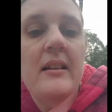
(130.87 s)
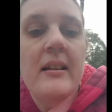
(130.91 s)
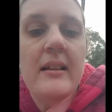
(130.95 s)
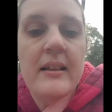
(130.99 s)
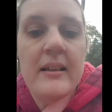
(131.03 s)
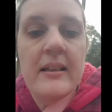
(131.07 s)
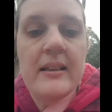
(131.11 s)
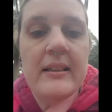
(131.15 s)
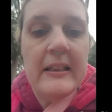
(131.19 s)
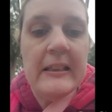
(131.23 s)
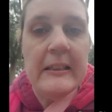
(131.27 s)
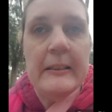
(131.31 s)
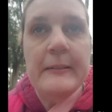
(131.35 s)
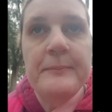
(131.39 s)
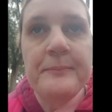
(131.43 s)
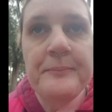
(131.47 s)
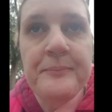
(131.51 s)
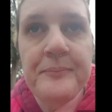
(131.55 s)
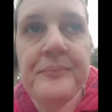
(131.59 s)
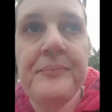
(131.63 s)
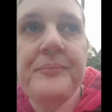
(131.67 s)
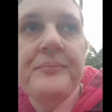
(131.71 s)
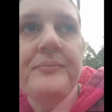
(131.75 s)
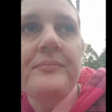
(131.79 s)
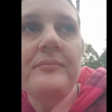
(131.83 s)
to the car park,
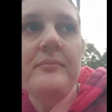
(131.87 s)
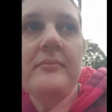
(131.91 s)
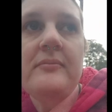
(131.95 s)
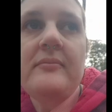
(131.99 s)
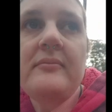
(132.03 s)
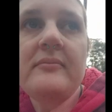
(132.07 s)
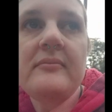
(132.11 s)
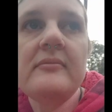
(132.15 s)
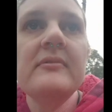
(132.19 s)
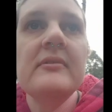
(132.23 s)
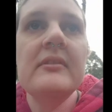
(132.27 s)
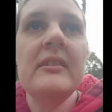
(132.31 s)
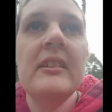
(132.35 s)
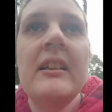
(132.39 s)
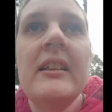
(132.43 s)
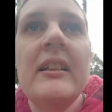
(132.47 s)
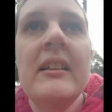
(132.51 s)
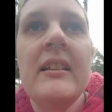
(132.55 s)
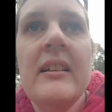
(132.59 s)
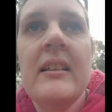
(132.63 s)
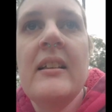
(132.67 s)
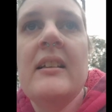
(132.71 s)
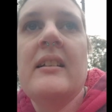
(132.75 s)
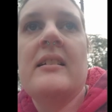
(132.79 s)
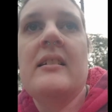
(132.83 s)
the lower car
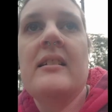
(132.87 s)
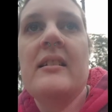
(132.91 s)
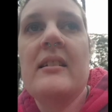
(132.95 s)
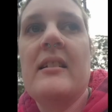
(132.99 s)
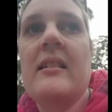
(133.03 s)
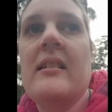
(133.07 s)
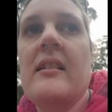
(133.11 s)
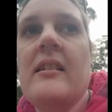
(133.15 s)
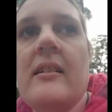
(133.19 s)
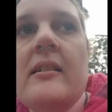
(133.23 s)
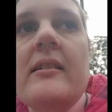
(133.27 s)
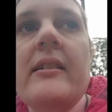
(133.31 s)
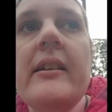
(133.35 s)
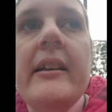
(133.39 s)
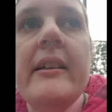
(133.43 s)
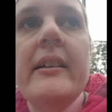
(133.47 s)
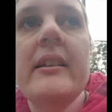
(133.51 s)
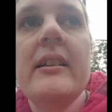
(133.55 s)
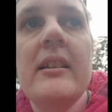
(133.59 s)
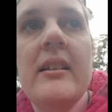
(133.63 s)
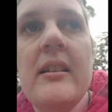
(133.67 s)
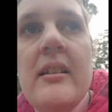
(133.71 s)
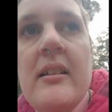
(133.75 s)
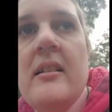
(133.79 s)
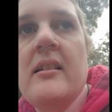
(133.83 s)
park. Oh, okay.
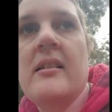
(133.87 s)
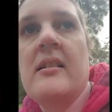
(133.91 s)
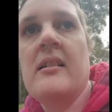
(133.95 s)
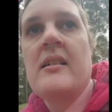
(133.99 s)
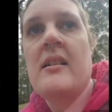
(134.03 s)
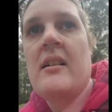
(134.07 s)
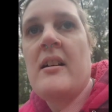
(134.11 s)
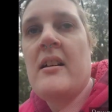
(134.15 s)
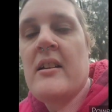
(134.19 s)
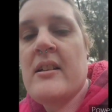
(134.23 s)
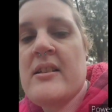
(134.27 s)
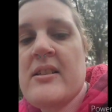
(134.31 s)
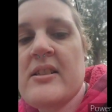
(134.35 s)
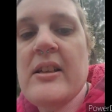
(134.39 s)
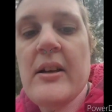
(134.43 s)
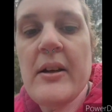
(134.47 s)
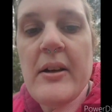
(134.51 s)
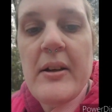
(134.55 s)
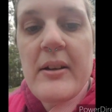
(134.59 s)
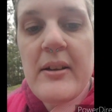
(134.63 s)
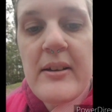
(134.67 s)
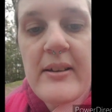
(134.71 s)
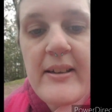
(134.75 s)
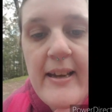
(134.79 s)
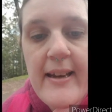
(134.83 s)
So
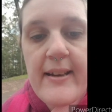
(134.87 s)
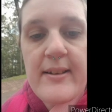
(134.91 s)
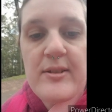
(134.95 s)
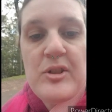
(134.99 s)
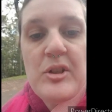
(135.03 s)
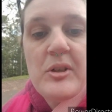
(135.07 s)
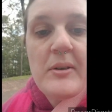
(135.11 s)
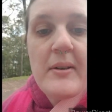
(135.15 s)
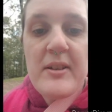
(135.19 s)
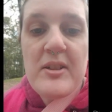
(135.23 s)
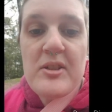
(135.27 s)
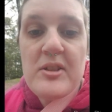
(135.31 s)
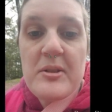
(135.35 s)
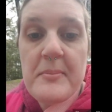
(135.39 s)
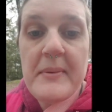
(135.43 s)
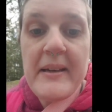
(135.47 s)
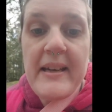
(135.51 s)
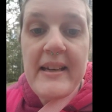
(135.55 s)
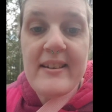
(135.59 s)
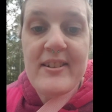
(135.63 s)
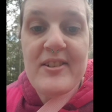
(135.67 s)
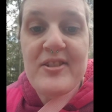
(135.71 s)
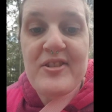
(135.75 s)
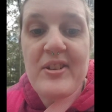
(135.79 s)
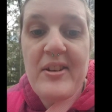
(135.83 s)
yeah, 200
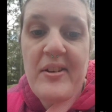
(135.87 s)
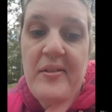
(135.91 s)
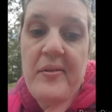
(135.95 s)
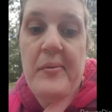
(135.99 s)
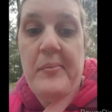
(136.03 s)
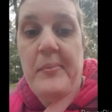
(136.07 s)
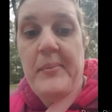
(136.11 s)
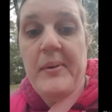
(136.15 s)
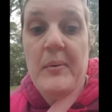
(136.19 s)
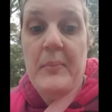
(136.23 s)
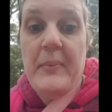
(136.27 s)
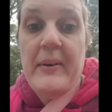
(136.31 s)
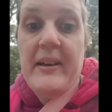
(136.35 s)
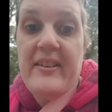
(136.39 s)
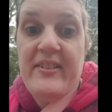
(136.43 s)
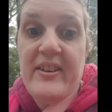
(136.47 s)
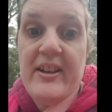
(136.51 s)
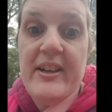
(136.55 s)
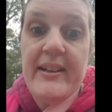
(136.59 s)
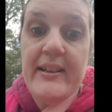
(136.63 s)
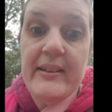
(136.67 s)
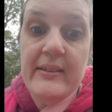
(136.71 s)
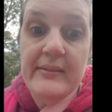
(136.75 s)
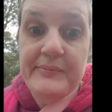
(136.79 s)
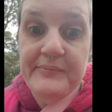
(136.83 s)
meters and then we'll be
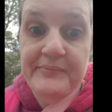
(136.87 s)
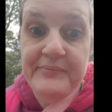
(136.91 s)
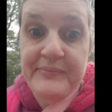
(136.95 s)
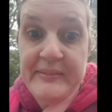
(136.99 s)
there.